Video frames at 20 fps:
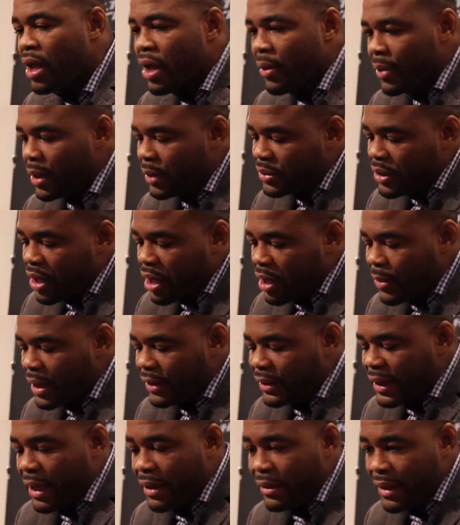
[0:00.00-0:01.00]
but I'm talking
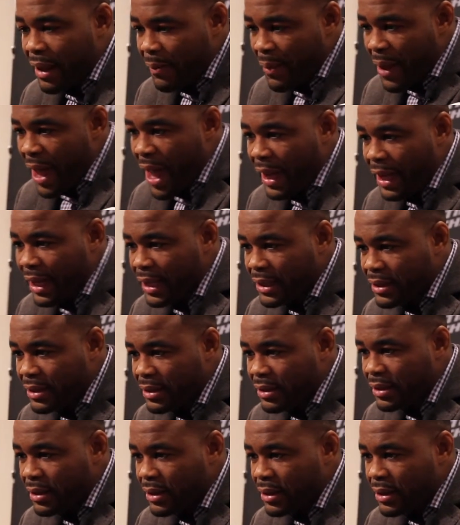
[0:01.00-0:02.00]
about that
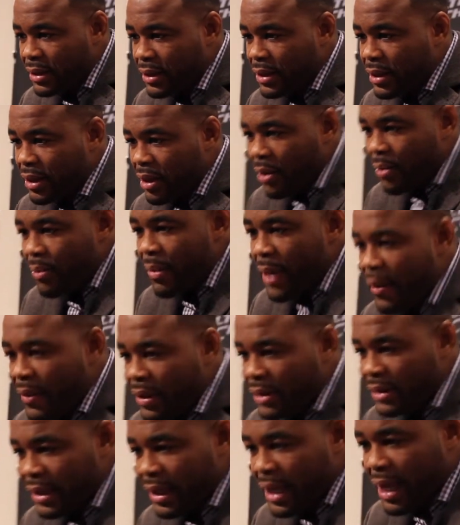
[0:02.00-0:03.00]
package
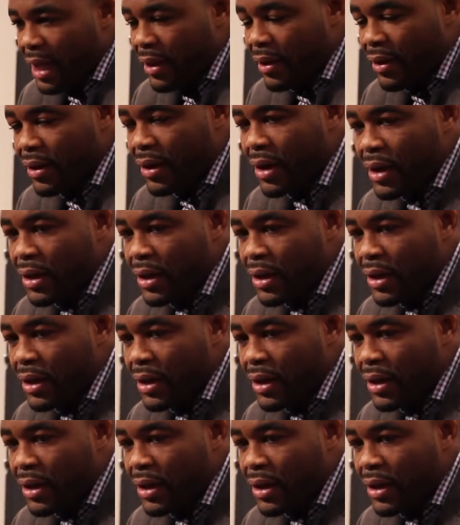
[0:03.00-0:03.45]
married together.